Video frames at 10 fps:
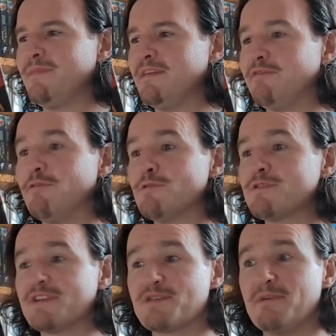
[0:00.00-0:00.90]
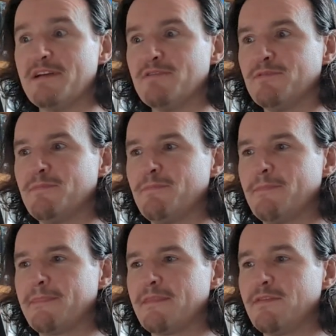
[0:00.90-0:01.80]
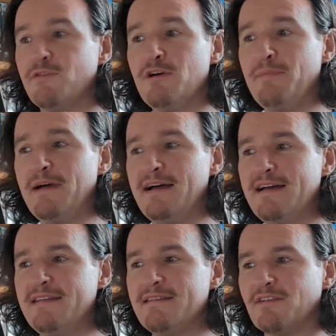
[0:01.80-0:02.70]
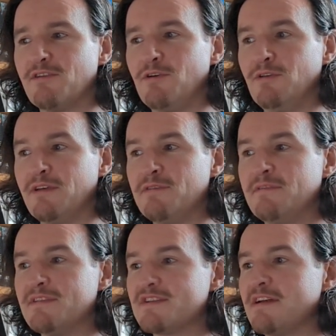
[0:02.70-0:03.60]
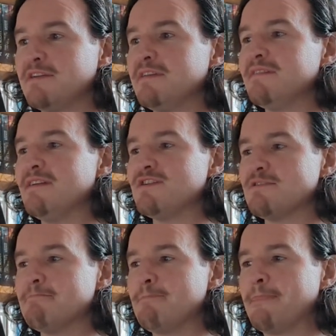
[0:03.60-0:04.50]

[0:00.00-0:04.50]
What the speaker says: He forced a smile, threw up a hand and called out in salutation.